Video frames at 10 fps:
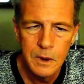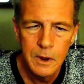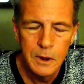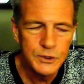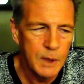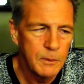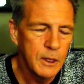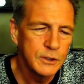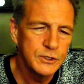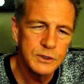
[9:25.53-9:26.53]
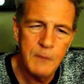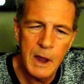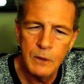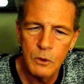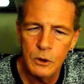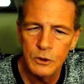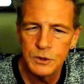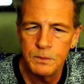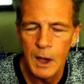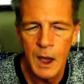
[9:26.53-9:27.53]
Some of this is made worse
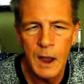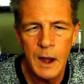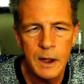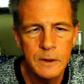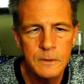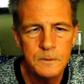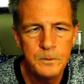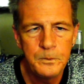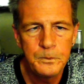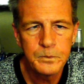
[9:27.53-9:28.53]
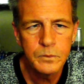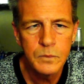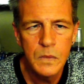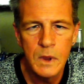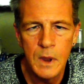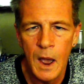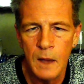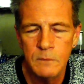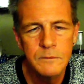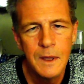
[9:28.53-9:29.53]
by
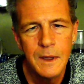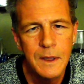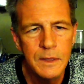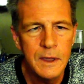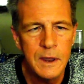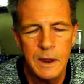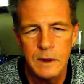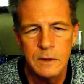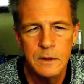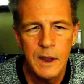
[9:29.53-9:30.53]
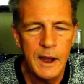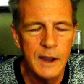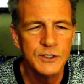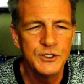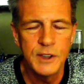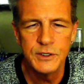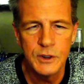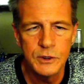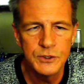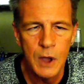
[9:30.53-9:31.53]
the
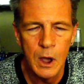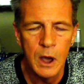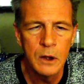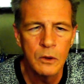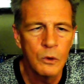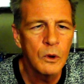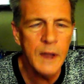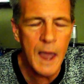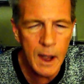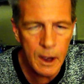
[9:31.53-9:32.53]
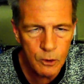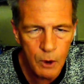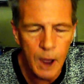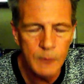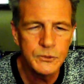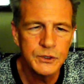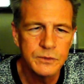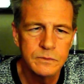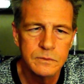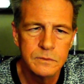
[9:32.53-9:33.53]
insistence on organic crops.
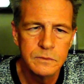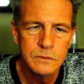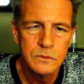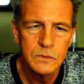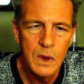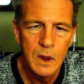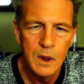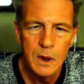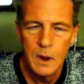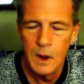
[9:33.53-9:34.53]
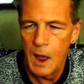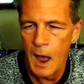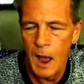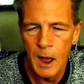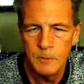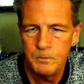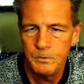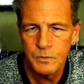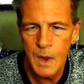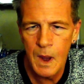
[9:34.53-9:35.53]
I'm
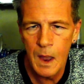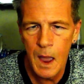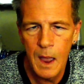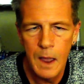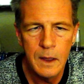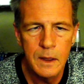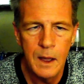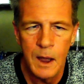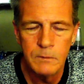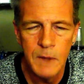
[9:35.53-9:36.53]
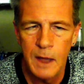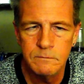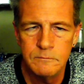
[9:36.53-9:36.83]
not